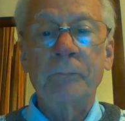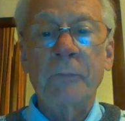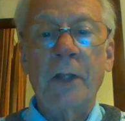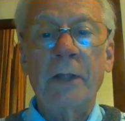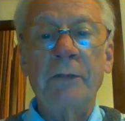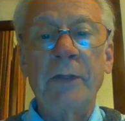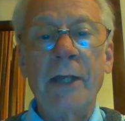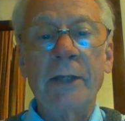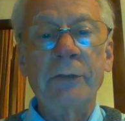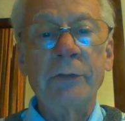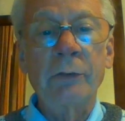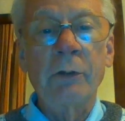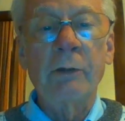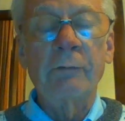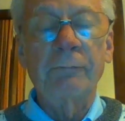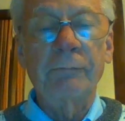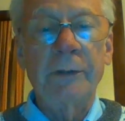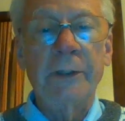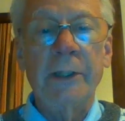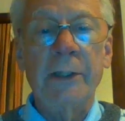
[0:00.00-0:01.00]
And they're
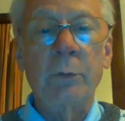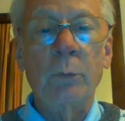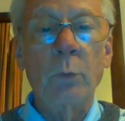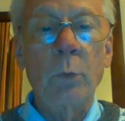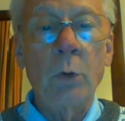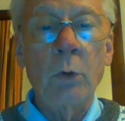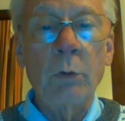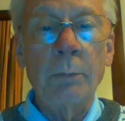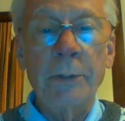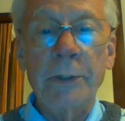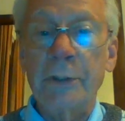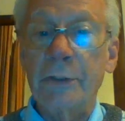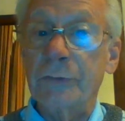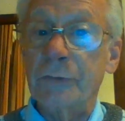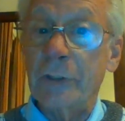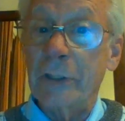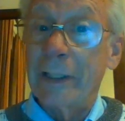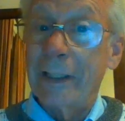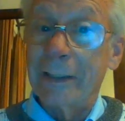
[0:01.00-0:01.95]
not fleeing war because,